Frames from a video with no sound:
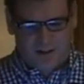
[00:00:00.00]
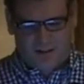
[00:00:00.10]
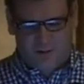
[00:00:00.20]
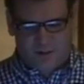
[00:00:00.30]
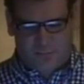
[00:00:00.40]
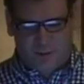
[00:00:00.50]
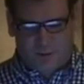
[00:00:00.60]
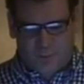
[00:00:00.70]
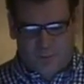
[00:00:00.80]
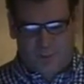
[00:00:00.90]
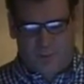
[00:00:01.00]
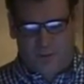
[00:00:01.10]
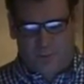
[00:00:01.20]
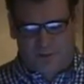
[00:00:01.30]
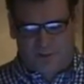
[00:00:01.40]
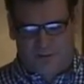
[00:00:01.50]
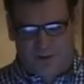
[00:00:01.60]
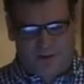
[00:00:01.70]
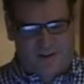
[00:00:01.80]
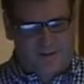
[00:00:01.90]
Can you tell me a little bit more about what it
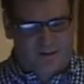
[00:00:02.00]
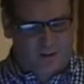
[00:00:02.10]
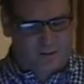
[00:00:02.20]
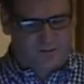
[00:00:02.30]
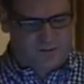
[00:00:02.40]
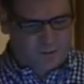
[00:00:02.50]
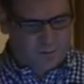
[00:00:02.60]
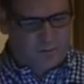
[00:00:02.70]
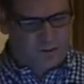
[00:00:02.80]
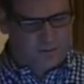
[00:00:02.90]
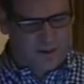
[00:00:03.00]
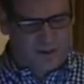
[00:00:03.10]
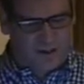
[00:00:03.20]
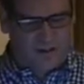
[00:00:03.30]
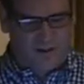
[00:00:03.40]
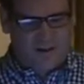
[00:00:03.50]
felt like to hear it, to do it when you're ready?